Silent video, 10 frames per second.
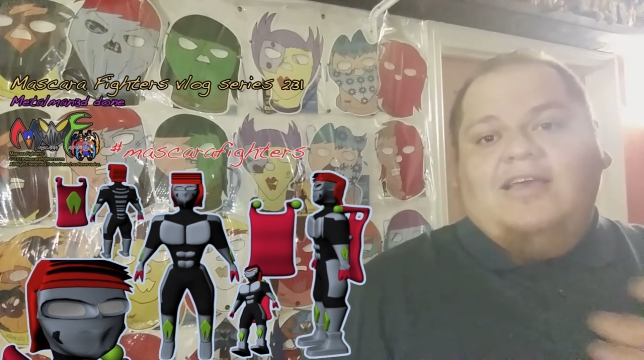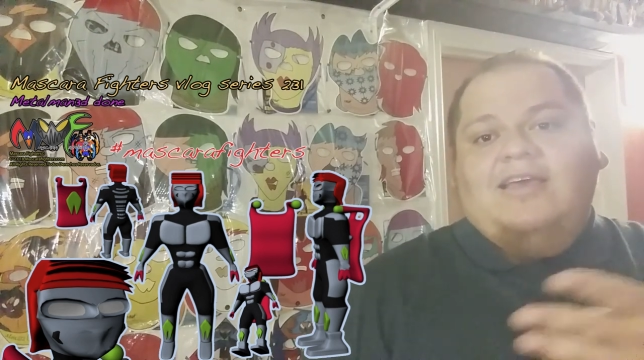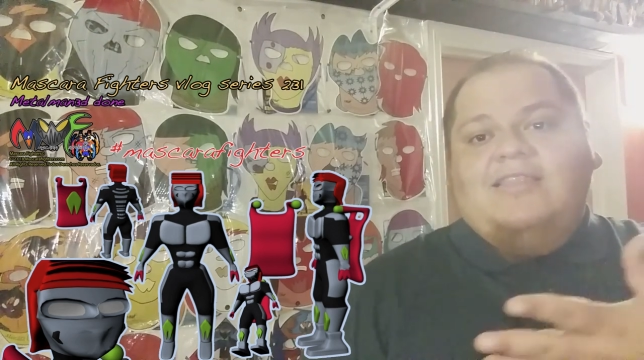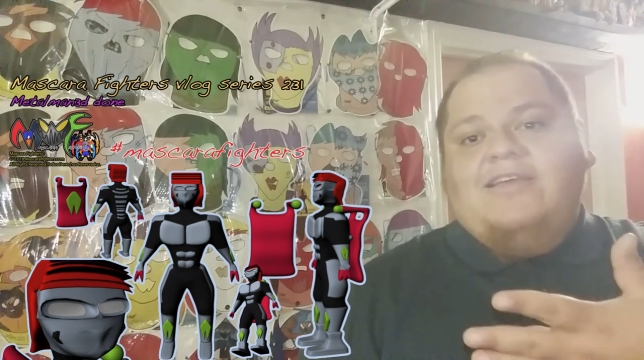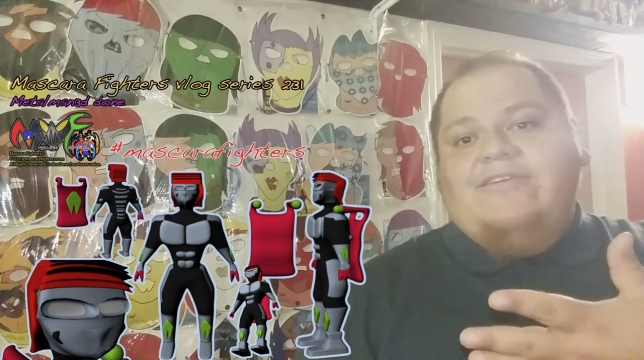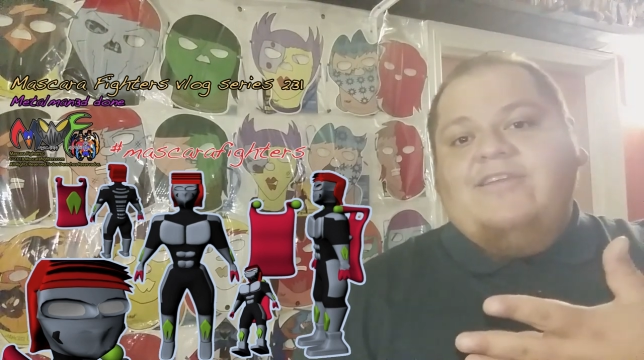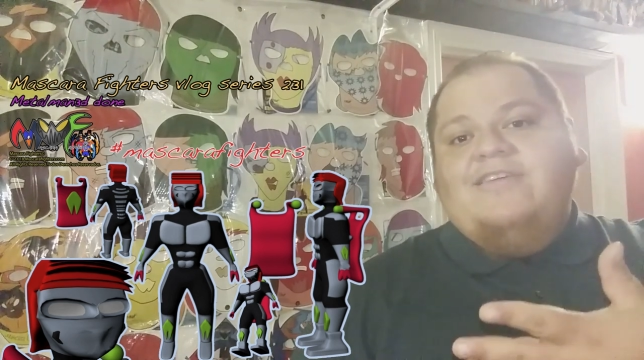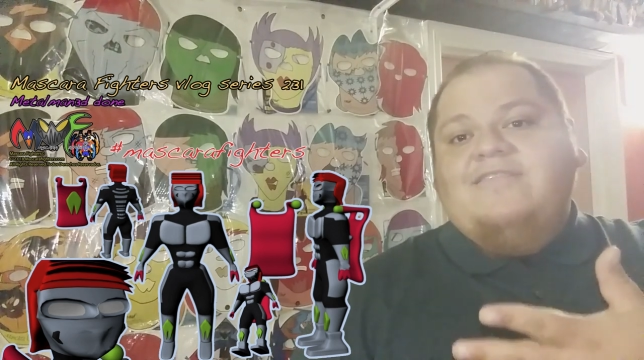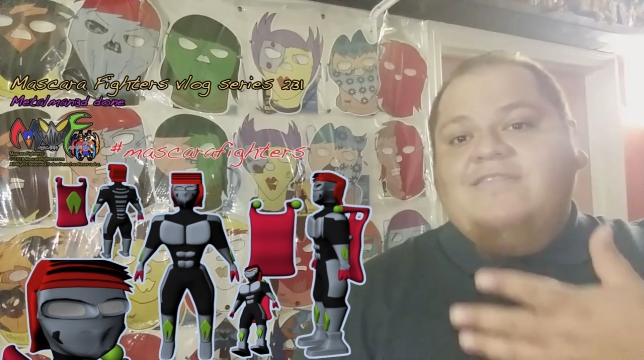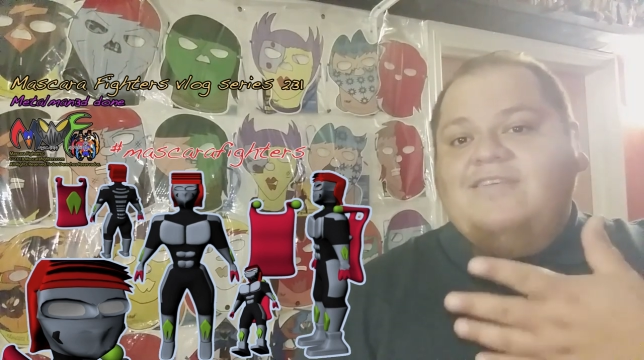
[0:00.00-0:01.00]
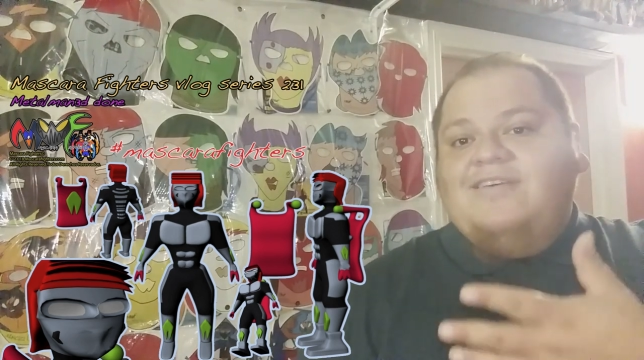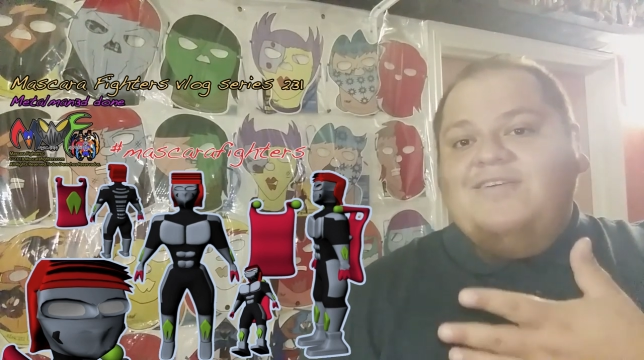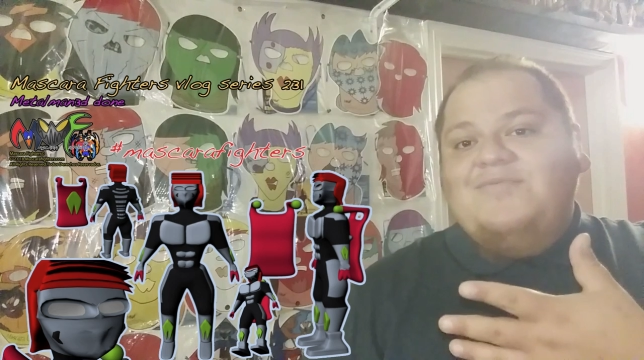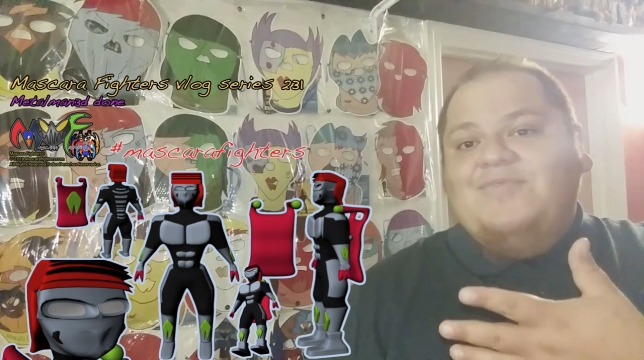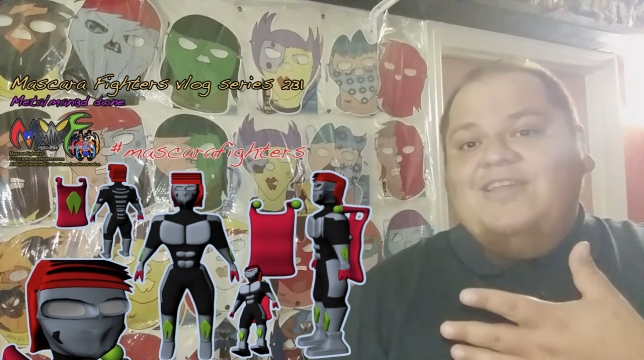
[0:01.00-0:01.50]
And there it is.
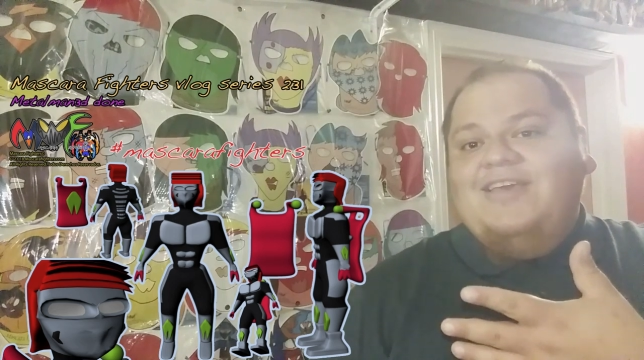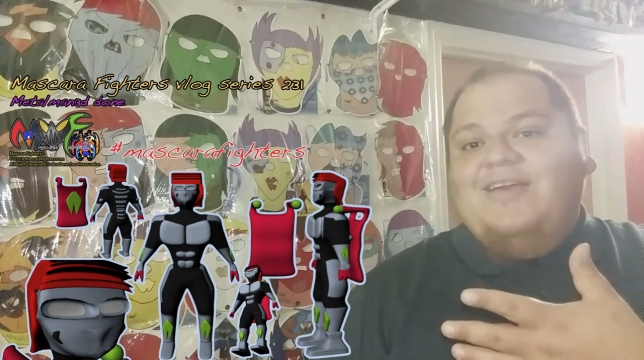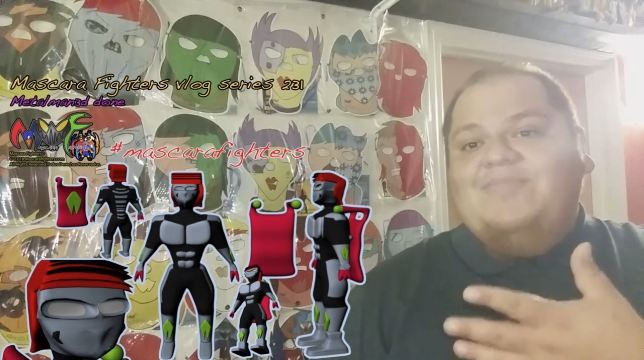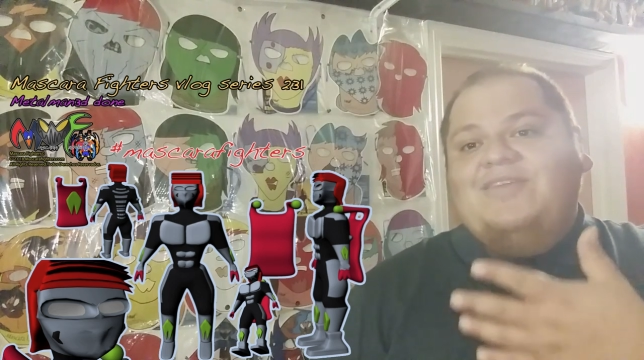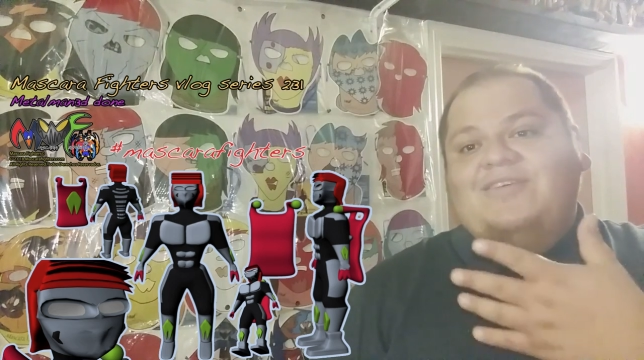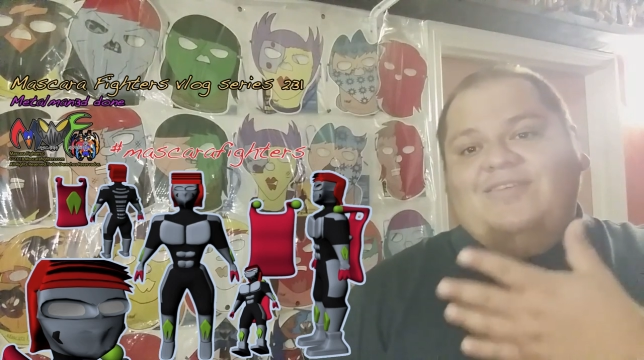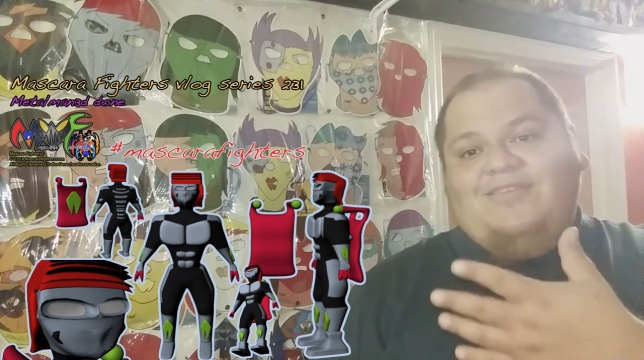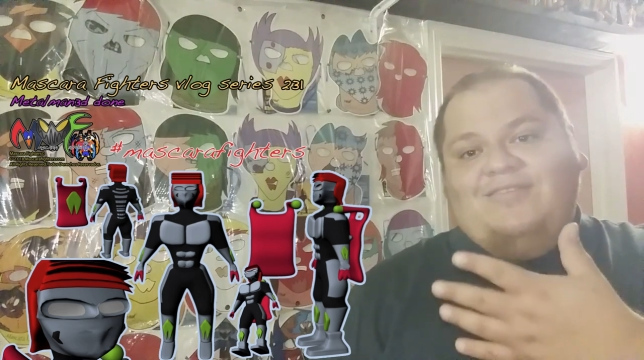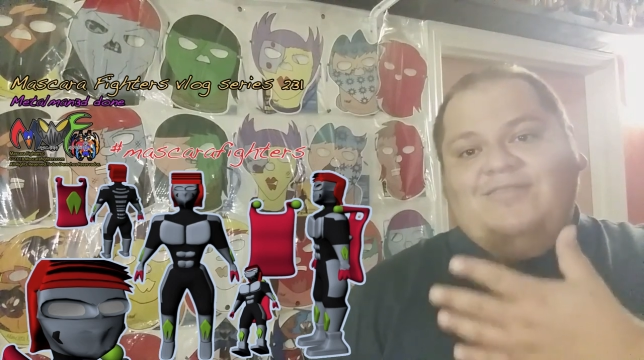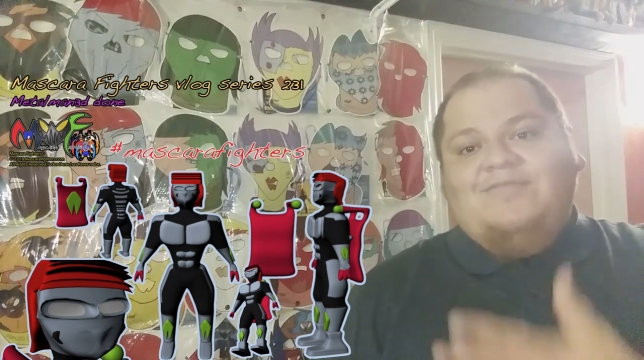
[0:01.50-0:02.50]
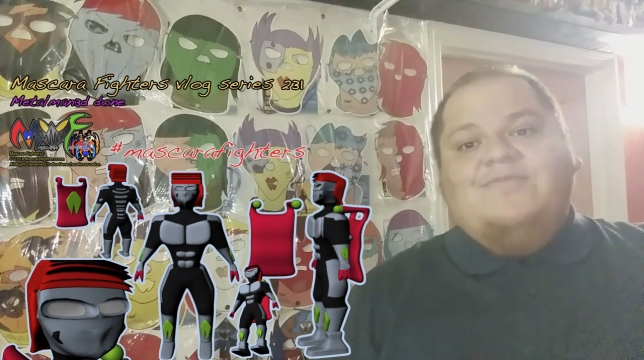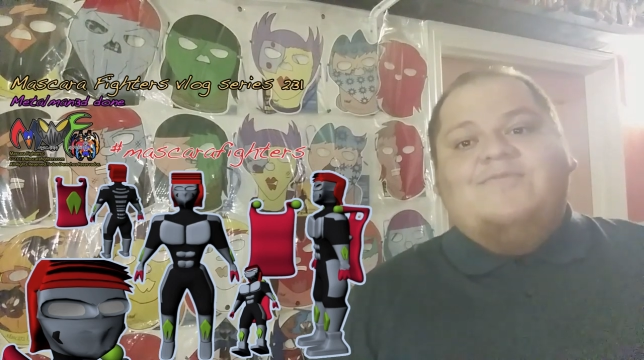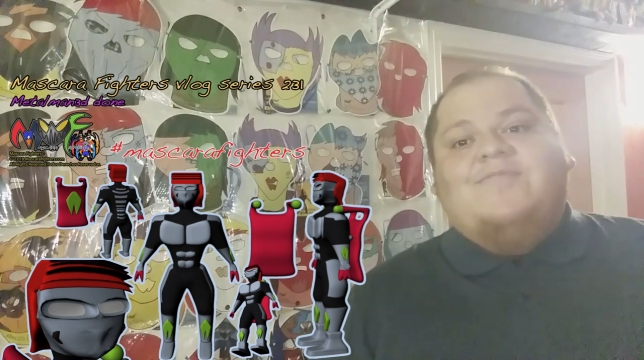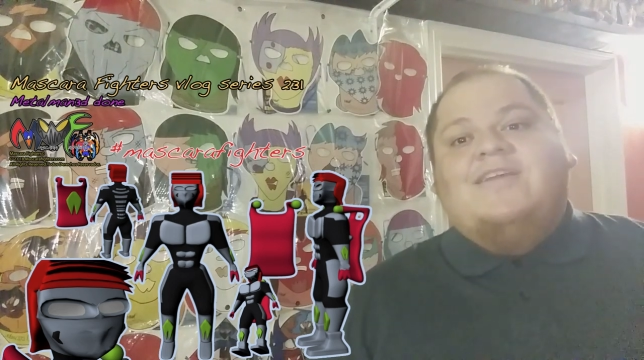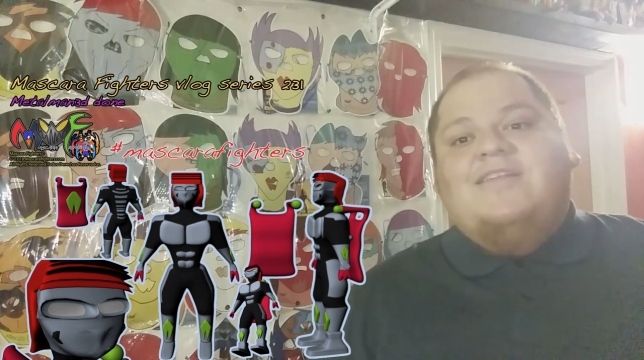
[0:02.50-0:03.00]
Really happy to
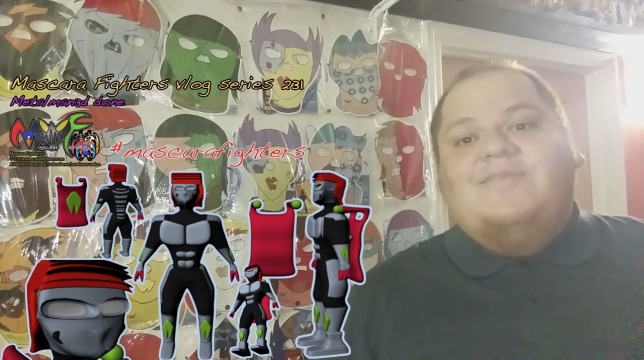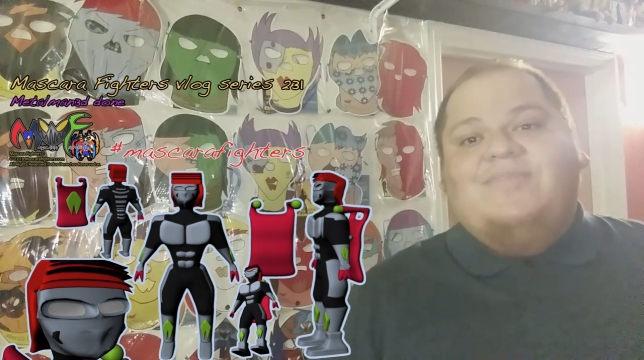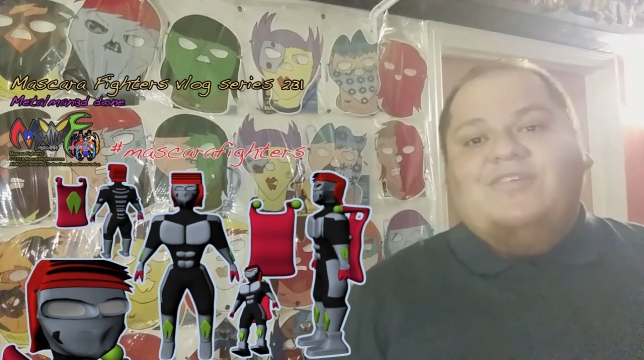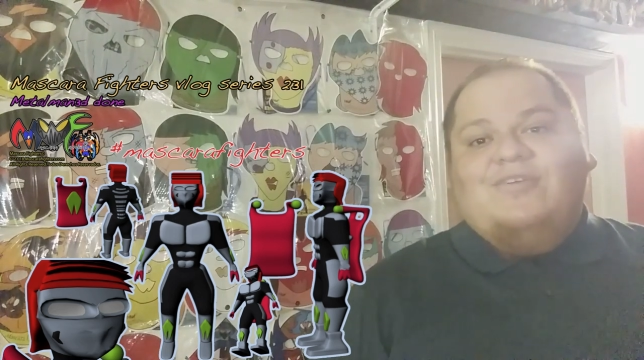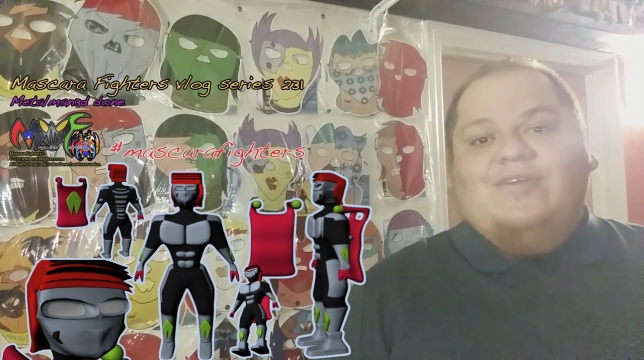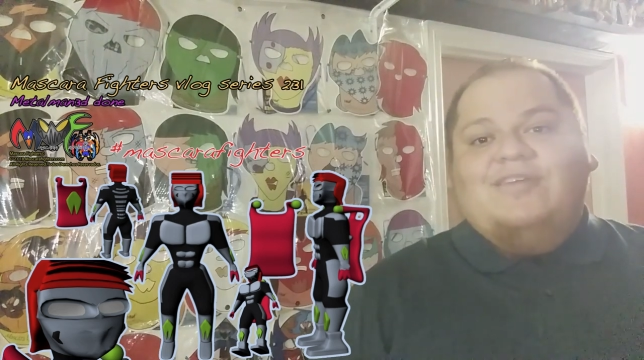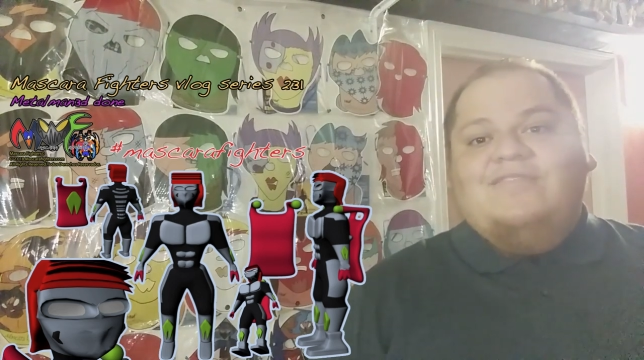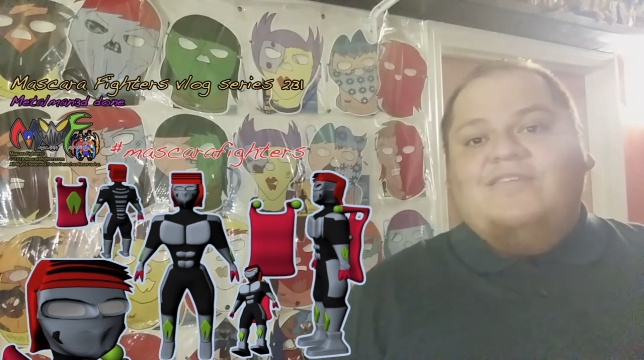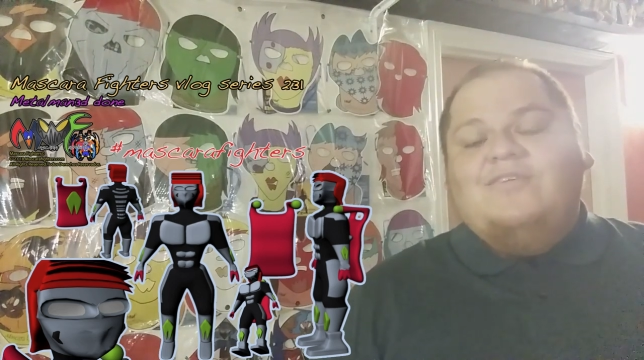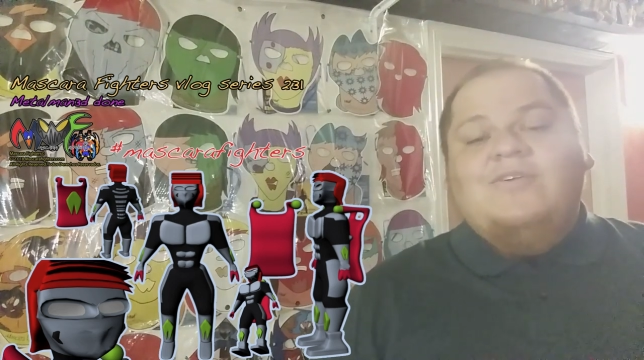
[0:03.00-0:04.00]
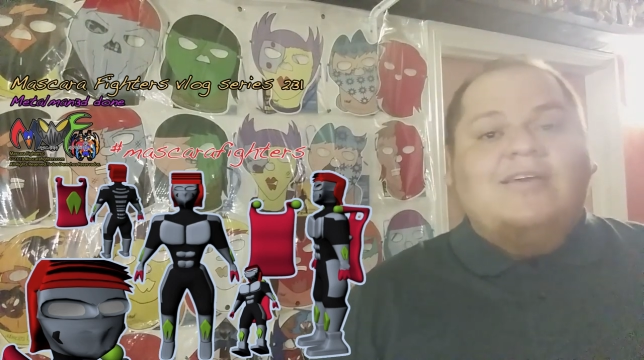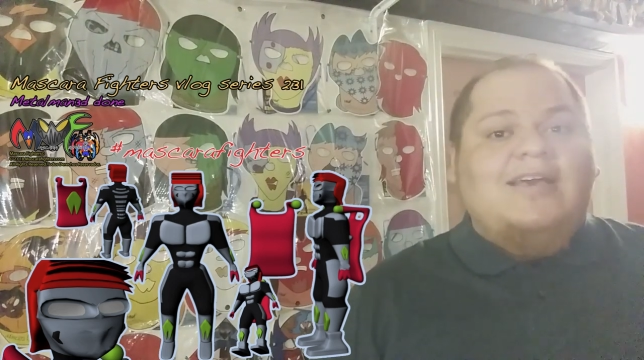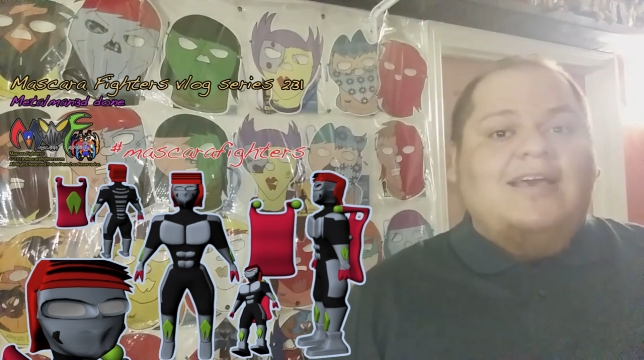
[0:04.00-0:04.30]
finally be showing it to you.